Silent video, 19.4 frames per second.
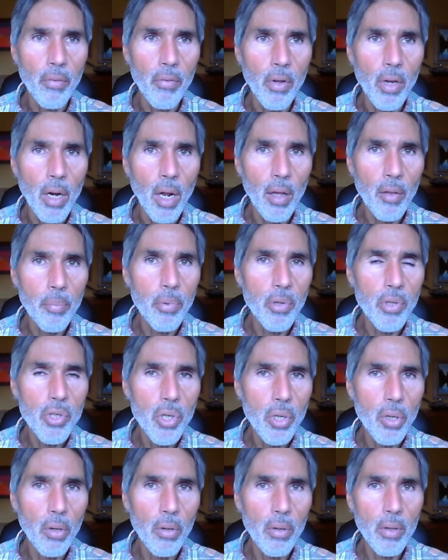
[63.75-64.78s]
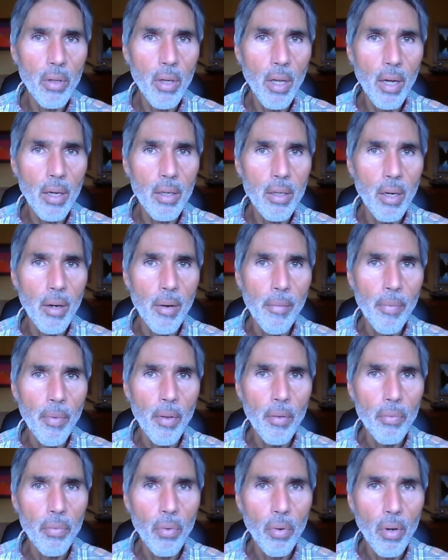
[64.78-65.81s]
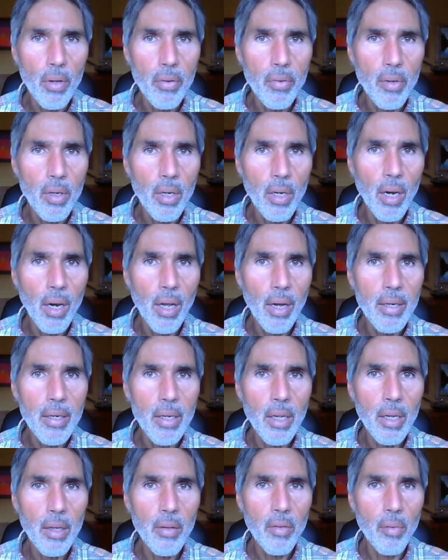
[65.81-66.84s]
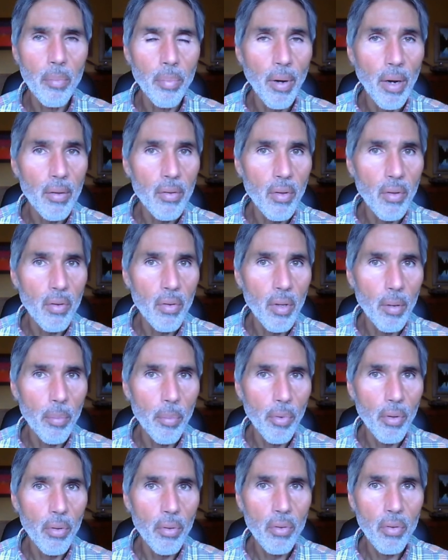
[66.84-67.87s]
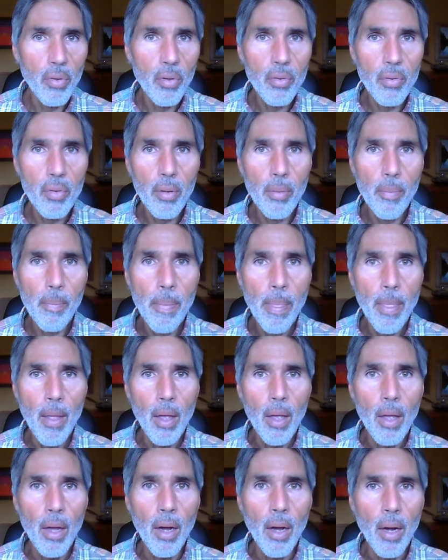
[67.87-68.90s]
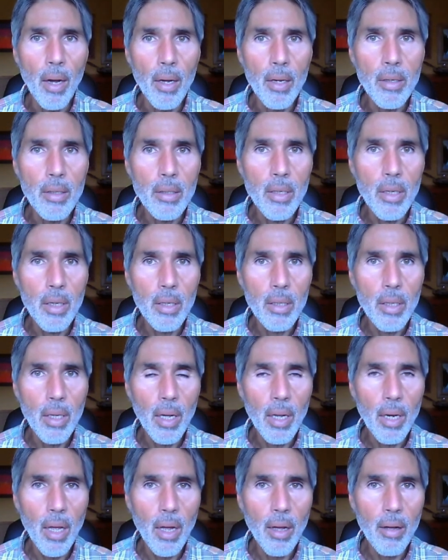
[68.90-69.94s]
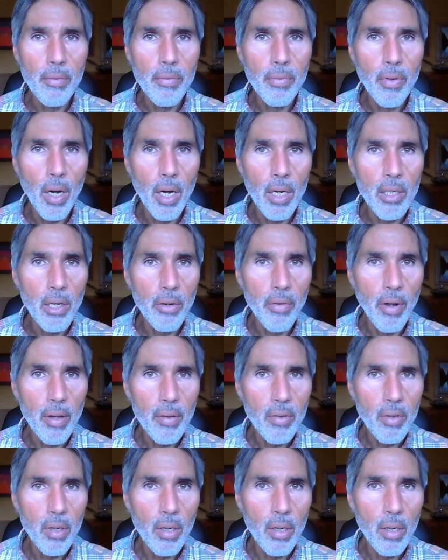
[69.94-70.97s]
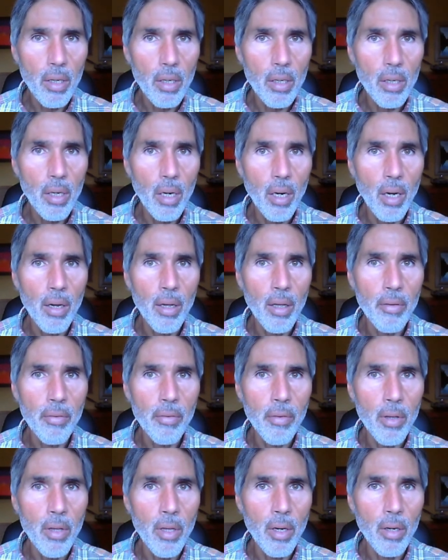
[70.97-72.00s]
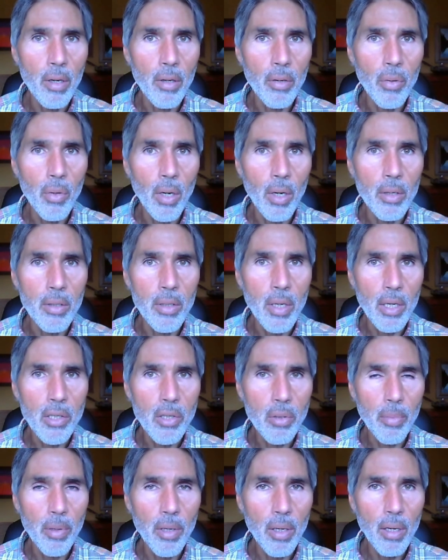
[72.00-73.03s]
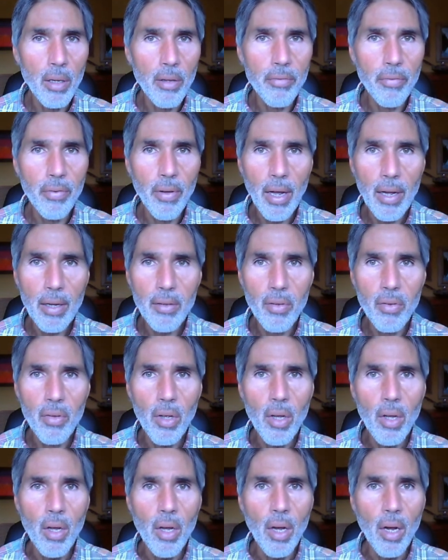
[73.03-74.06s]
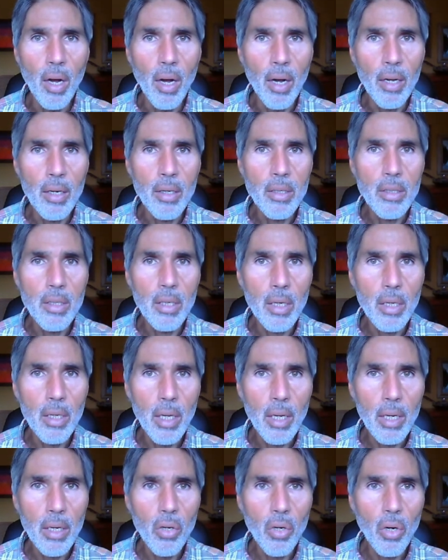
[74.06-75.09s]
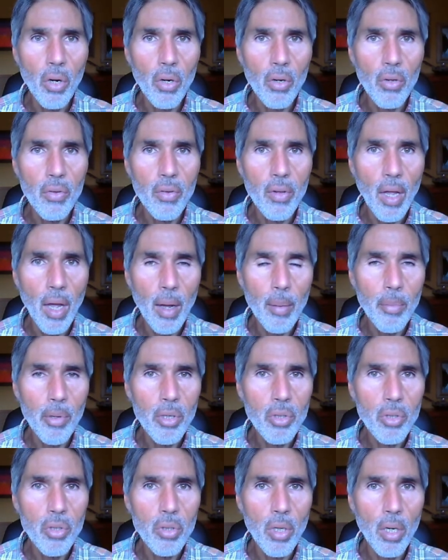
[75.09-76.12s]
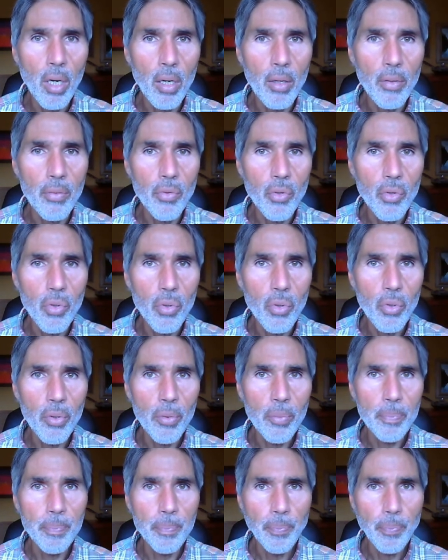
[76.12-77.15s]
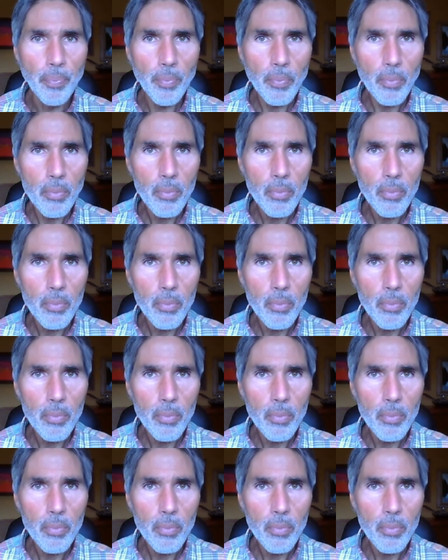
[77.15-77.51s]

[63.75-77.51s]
It has been shown that fluorescent lighting suppresses the immune system and uh, can have cardiovascular, uh, you know, uh, detrimental effects and uh, can cause damage to